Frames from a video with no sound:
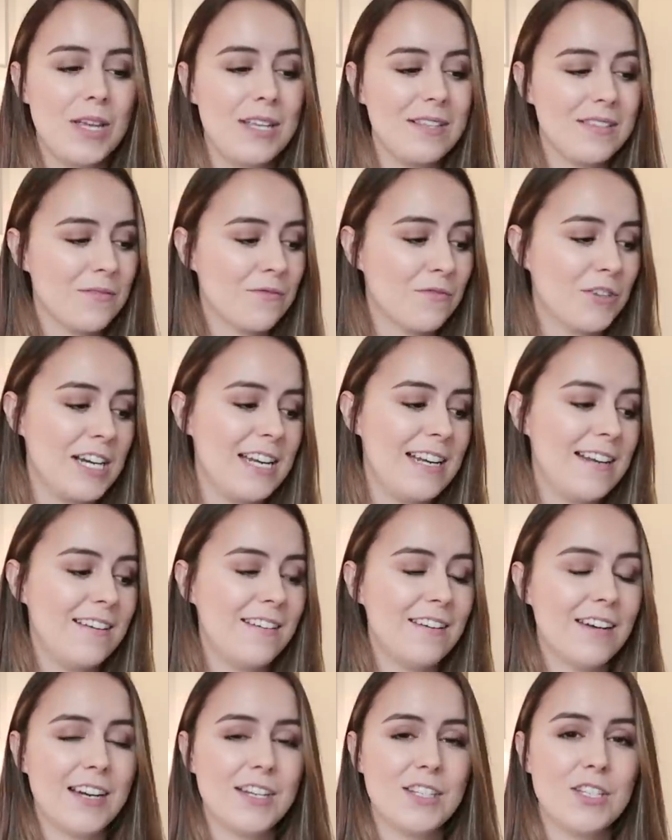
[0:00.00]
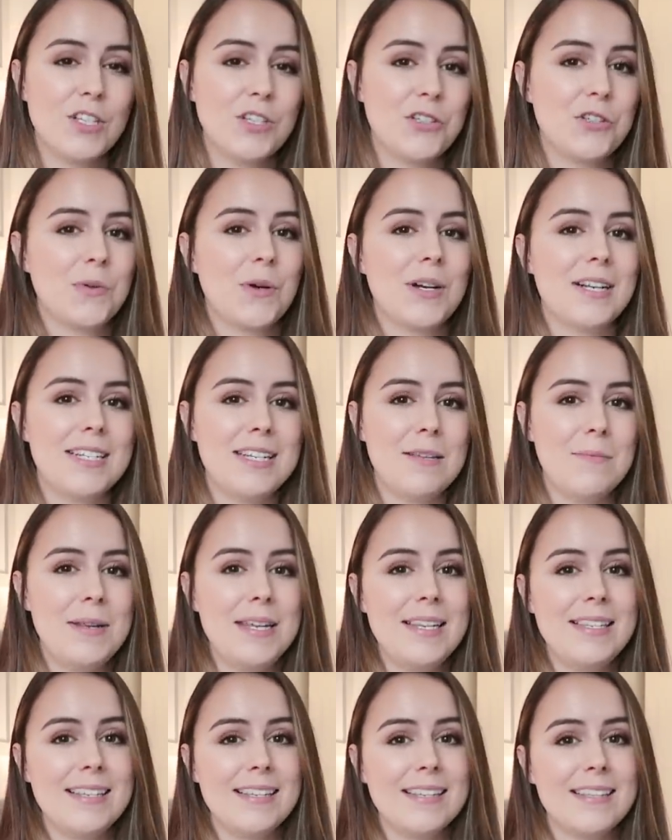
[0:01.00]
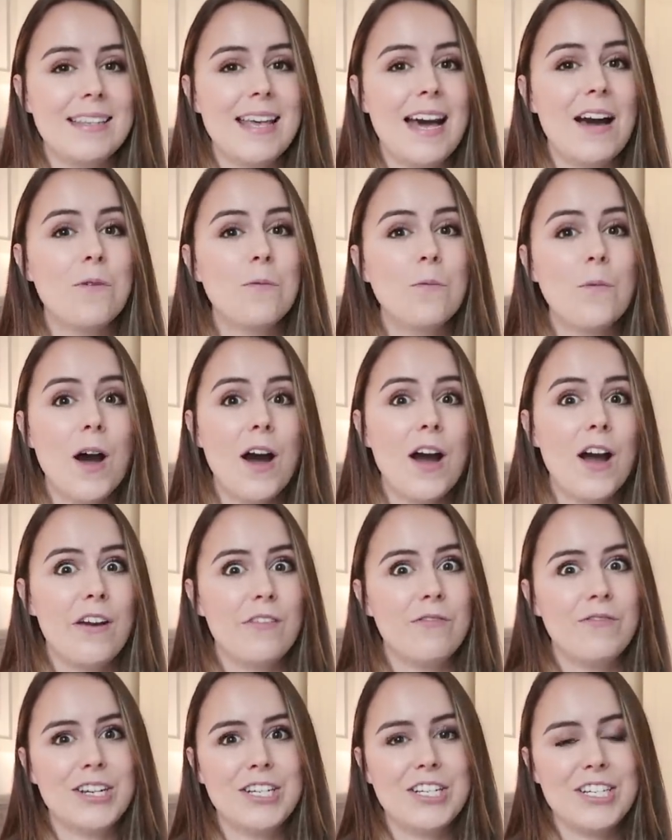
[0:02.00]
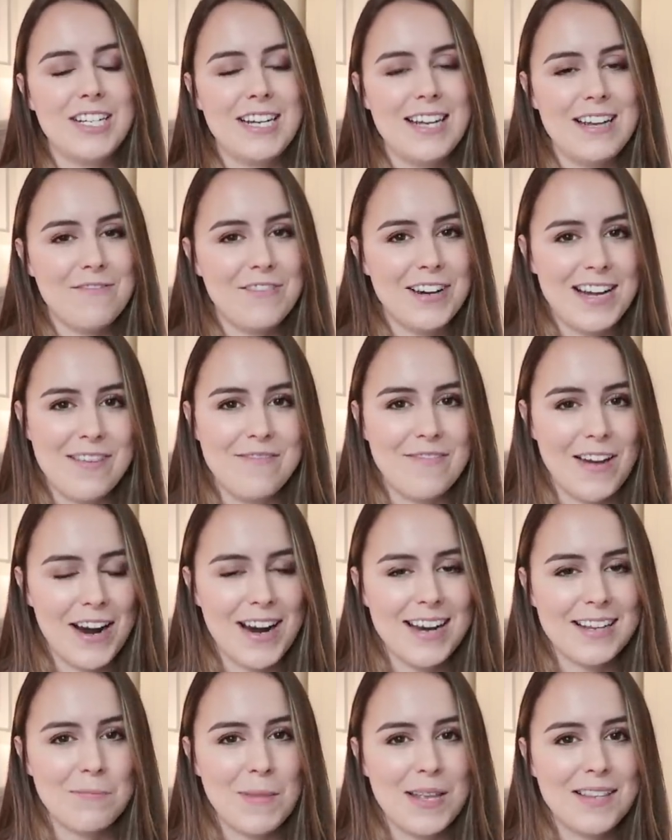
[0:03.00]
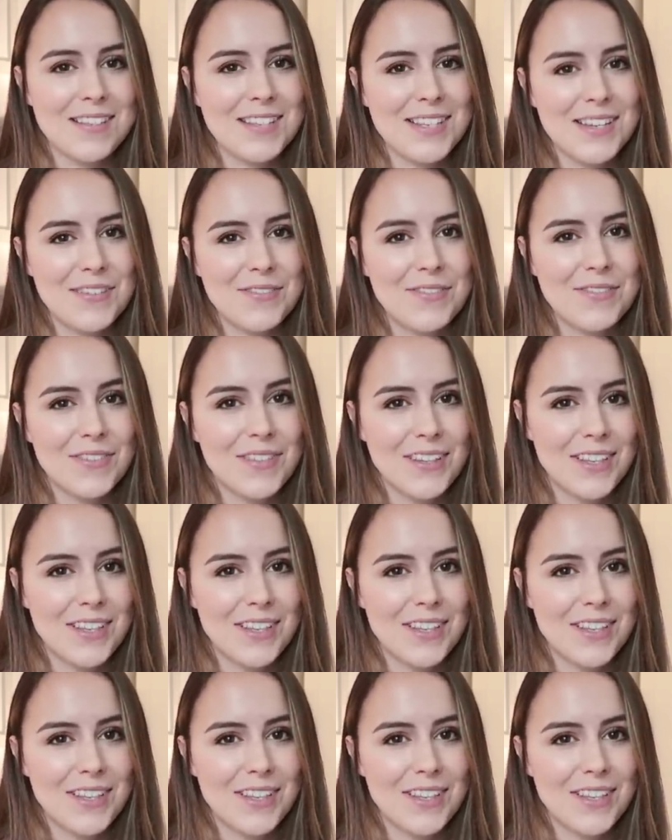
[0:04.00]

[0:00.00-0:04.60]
in some really nice good quality pieces that were originally really very expensive.